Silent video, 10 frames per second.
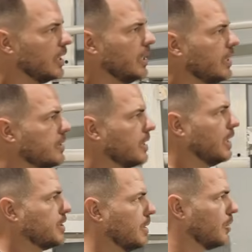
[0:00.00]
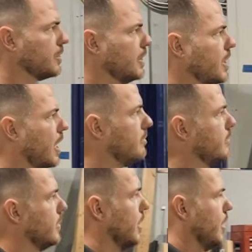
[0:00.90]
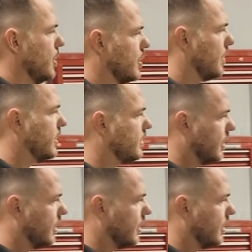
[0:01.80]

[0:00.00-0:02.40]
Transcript: This here is an assembled T-top.